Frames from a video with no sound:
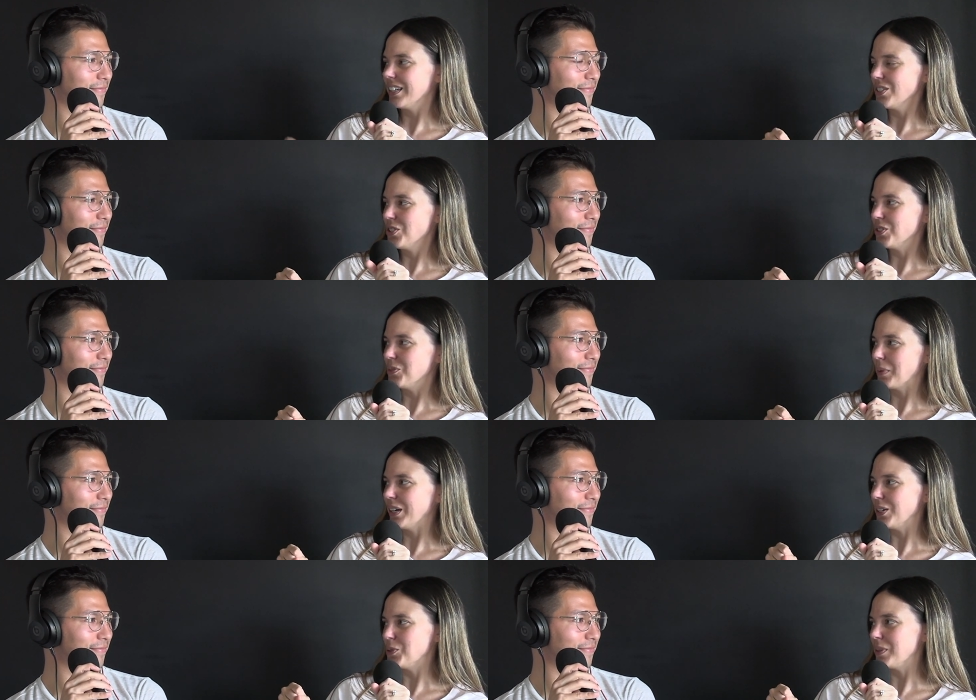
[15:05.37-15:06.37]
Speaker 1: cuts to my
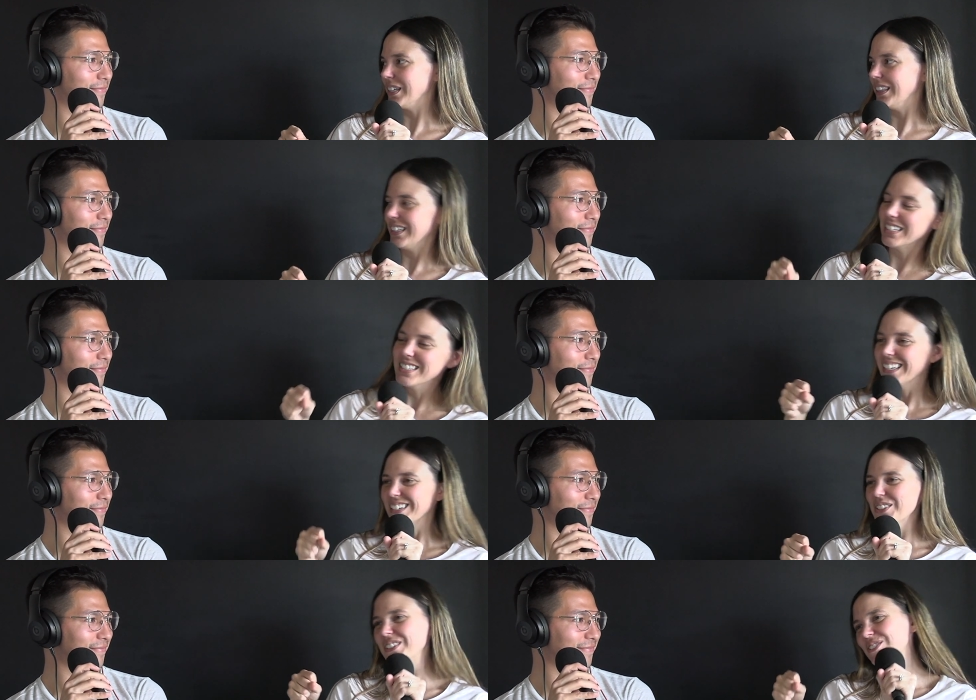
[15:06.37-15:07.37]
husband. It's
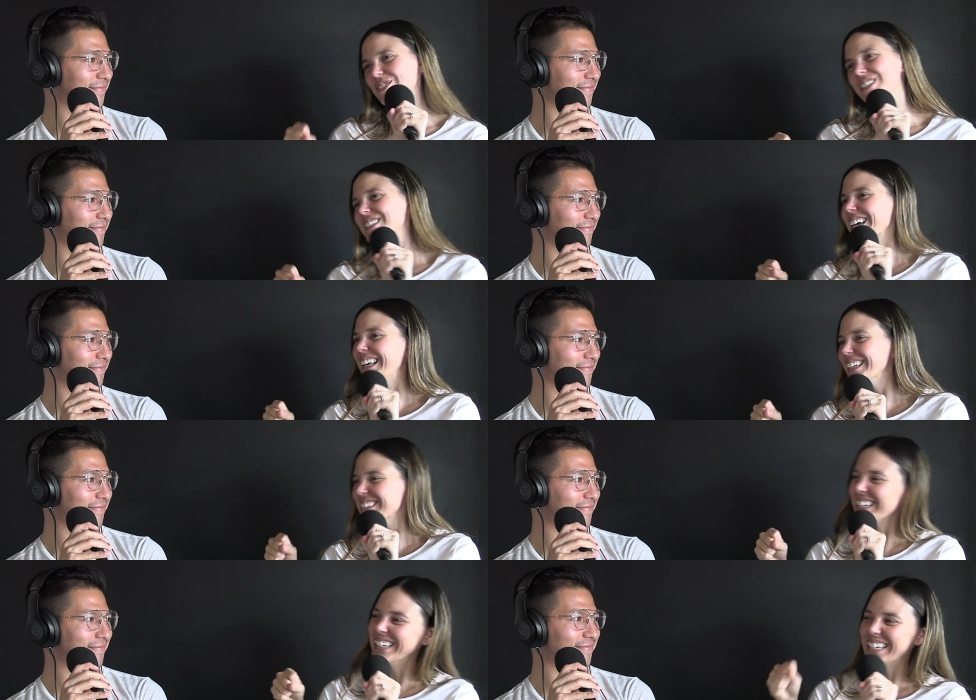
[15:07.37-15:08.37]
like s- just this guy like
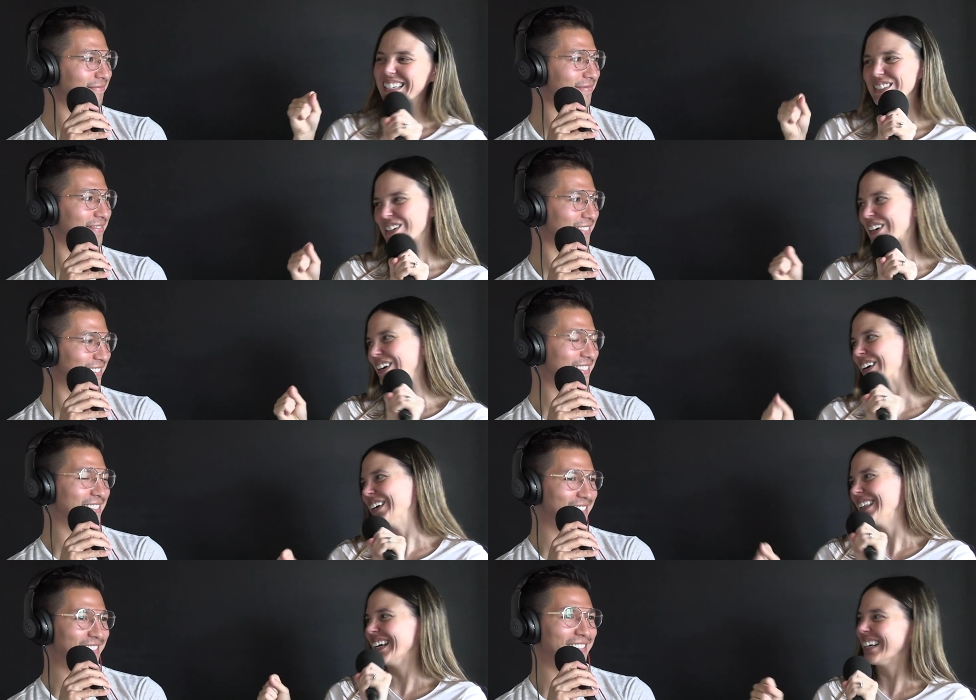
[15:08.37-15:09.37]
singing in his car
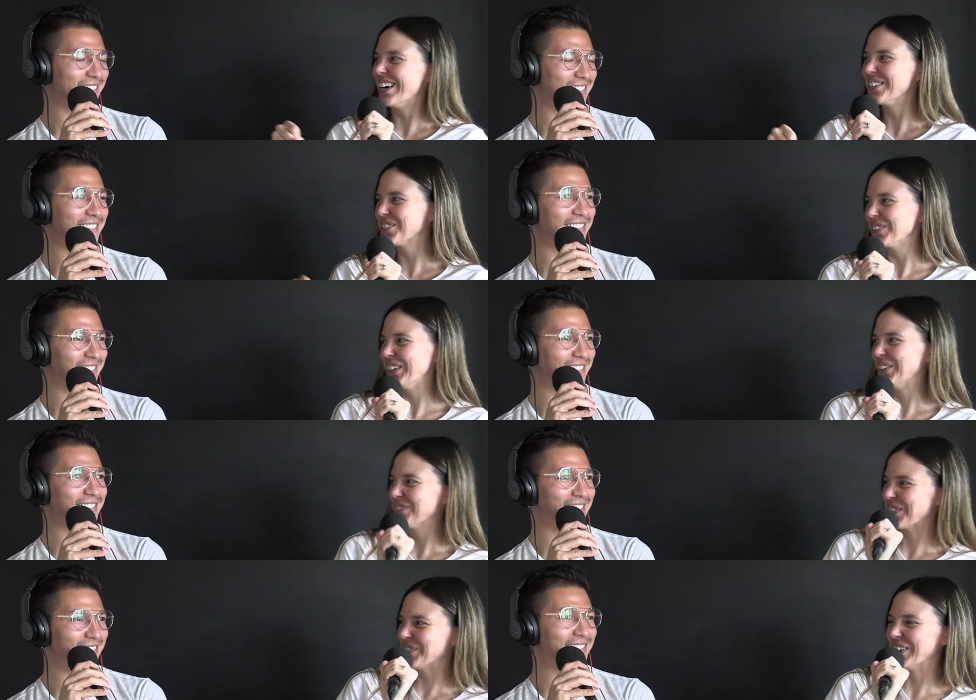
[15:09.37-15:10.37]
like on his way home
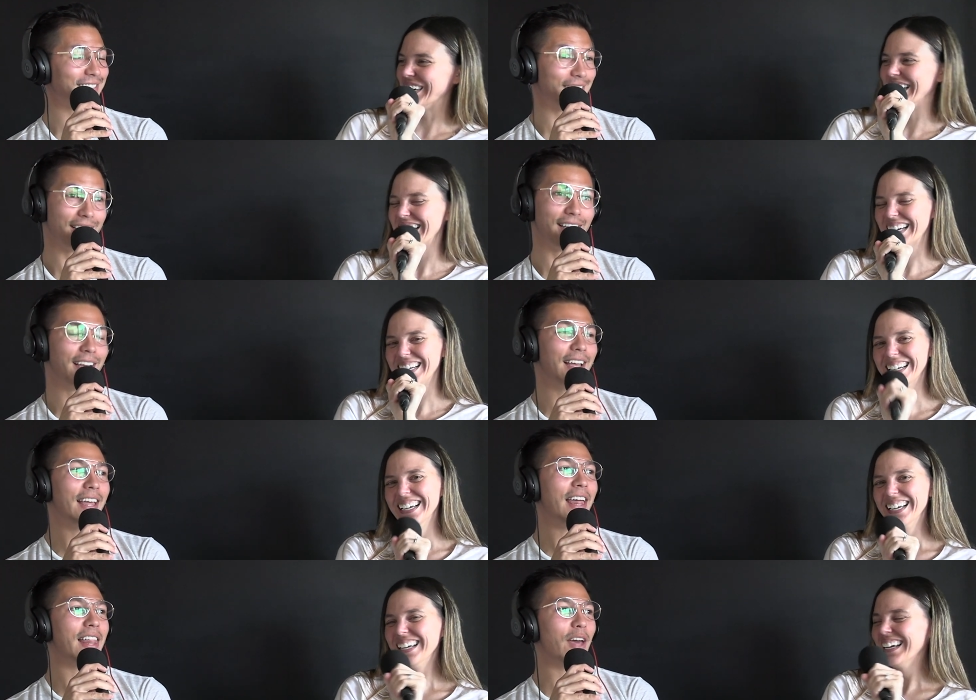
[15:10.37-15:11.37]
from work.
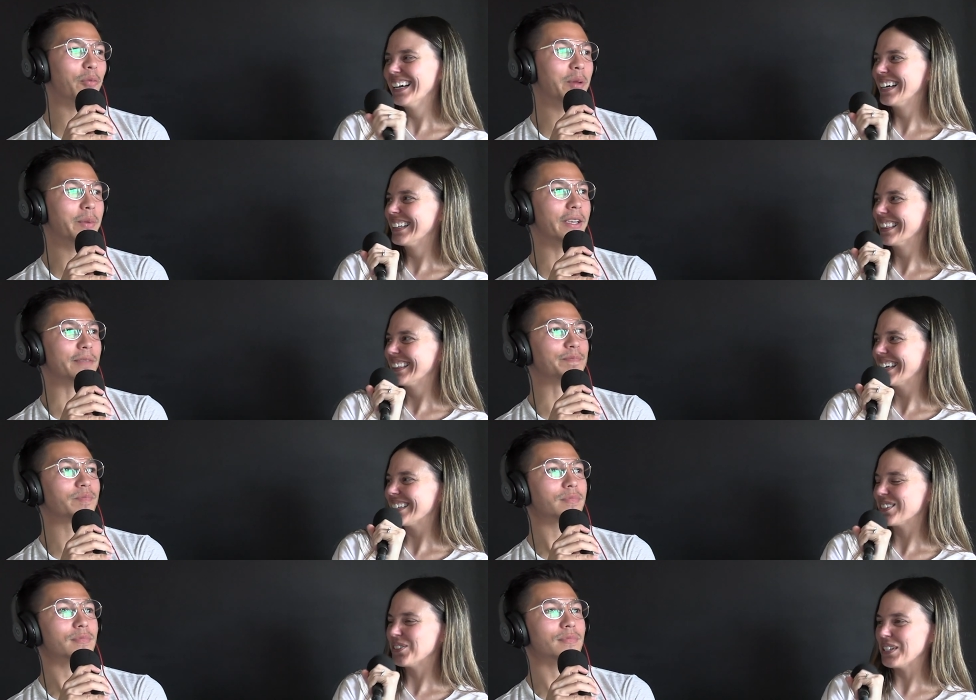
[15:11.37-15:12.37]
Speaker 2: That would be me.
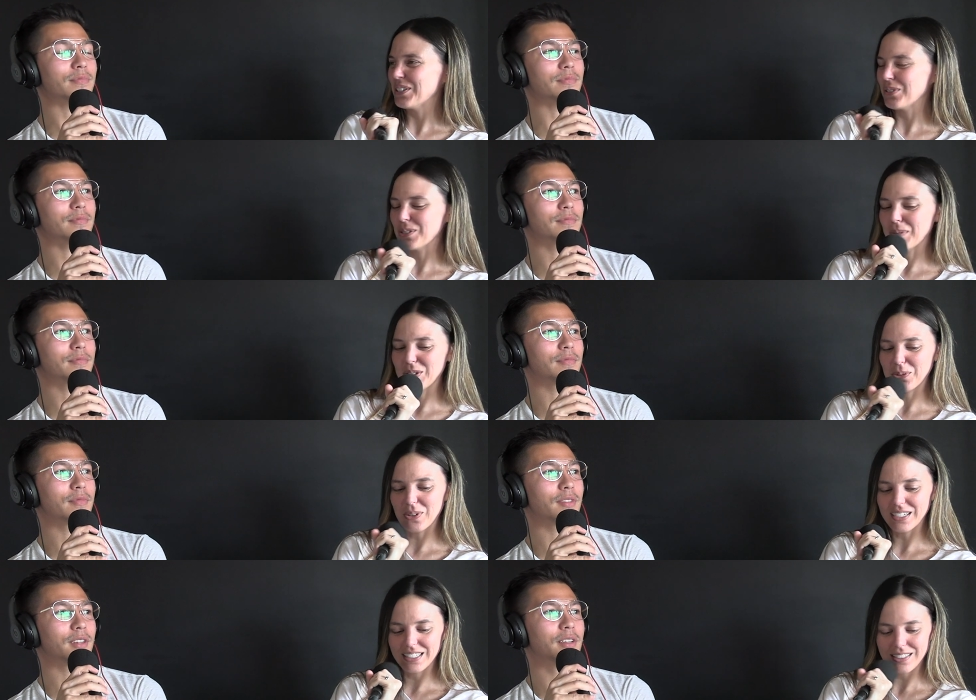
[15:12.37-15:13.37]
Speaker 1: Has no idea what he's about to
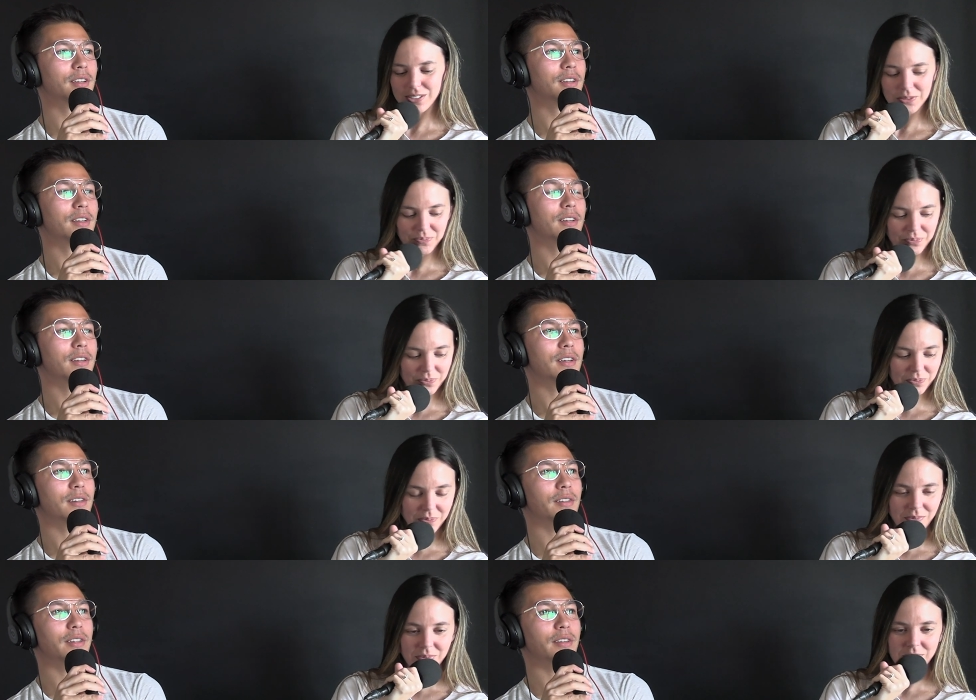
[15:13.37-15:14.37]
walk into.
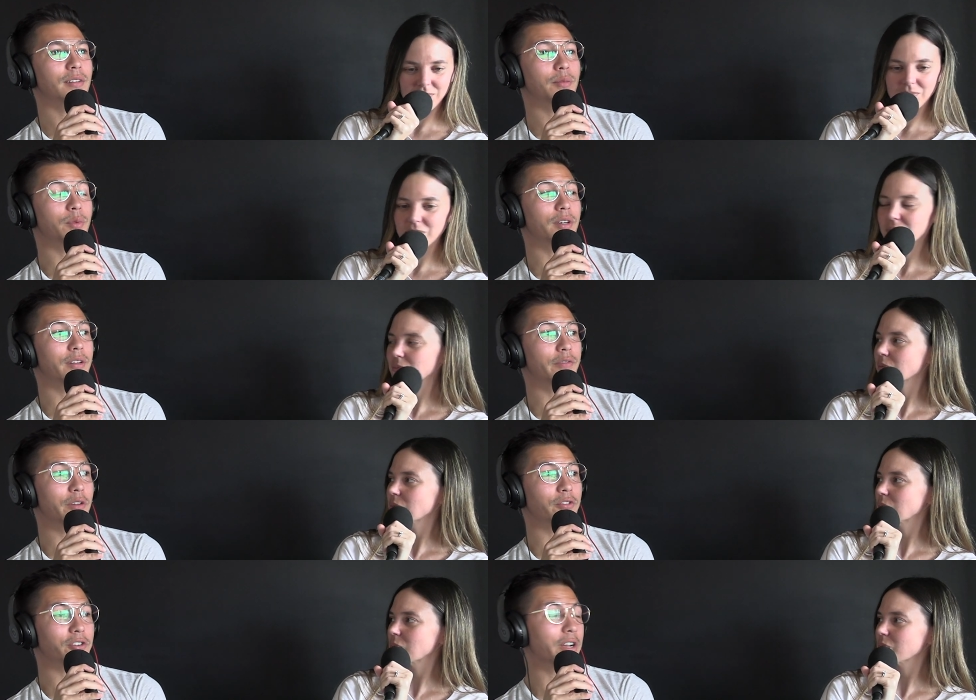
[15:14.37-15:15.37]
Speaker 2: Well, have you
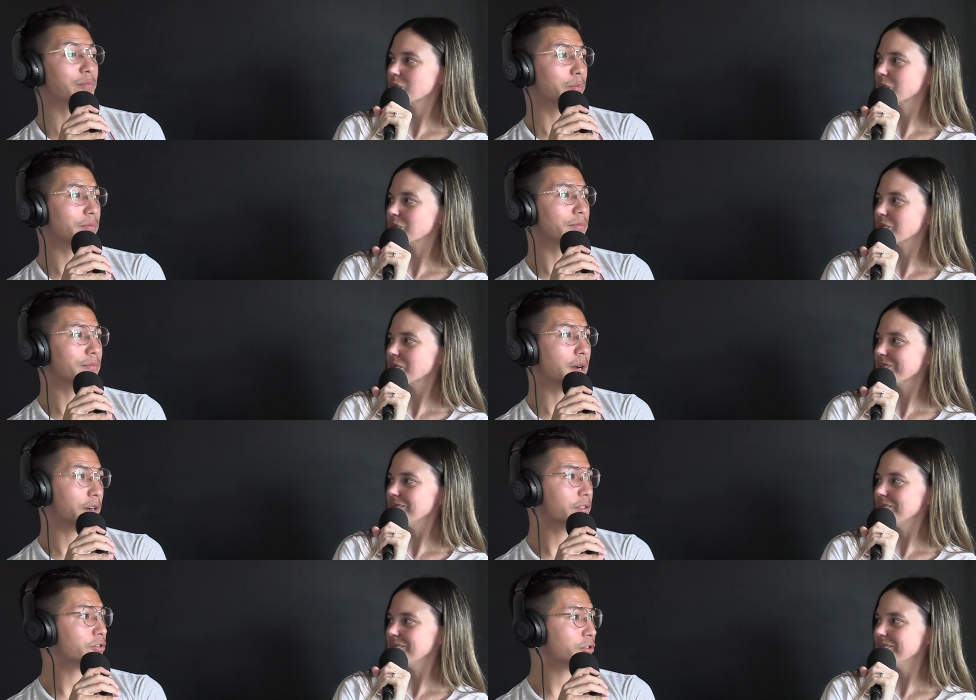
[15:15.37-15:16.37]
ever tried
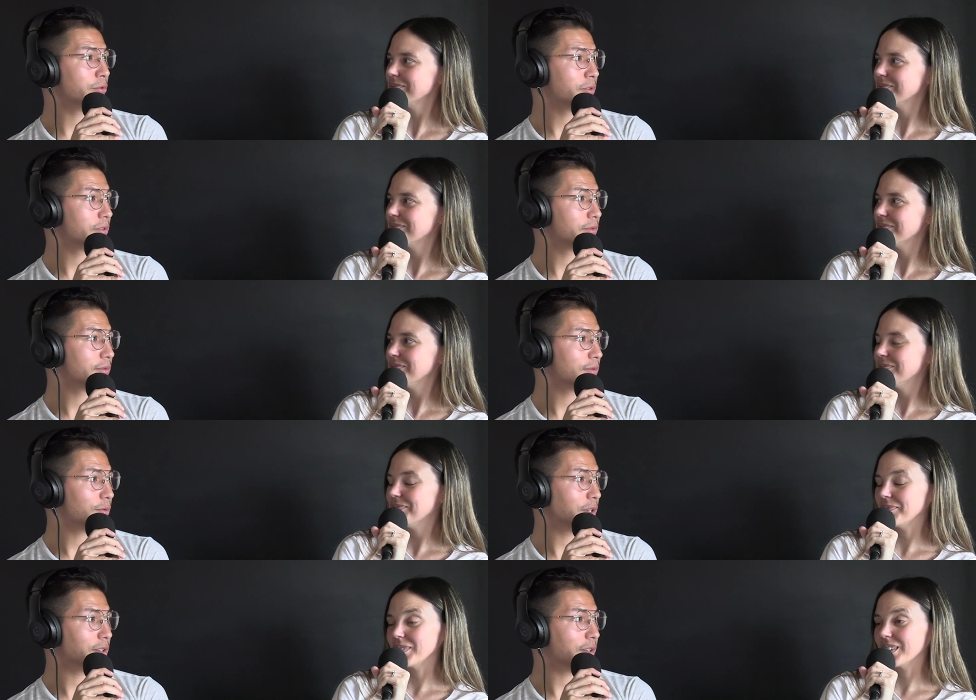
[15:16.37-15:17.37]
modeling shoes?
Speaker 1: Wait mm.